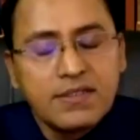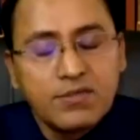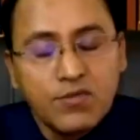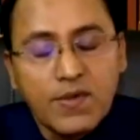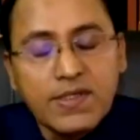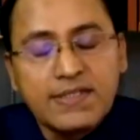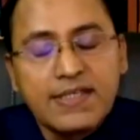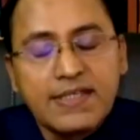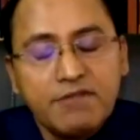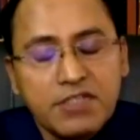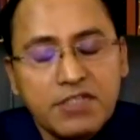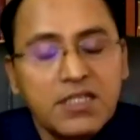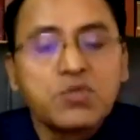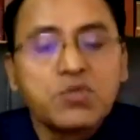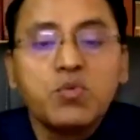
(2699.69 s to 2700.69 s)
27
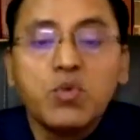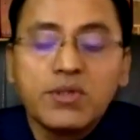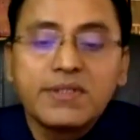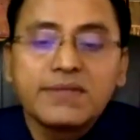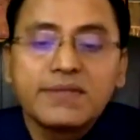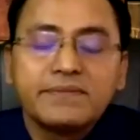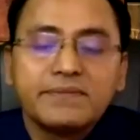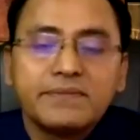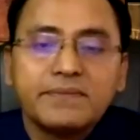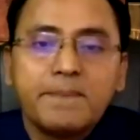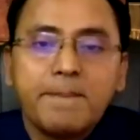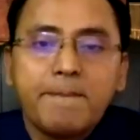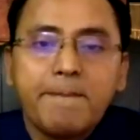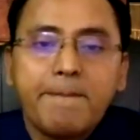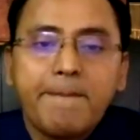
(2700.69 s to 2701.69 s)
years old.
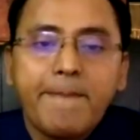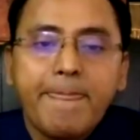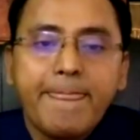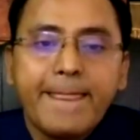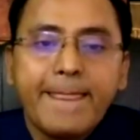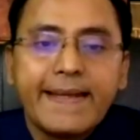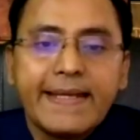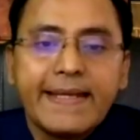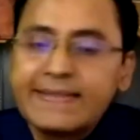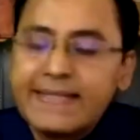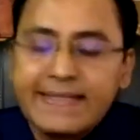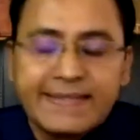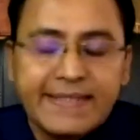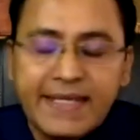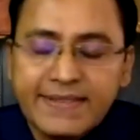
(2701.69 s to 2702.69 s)
He
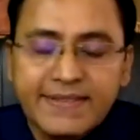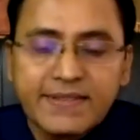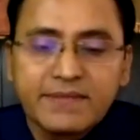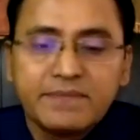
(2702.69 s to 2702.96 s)
says yes.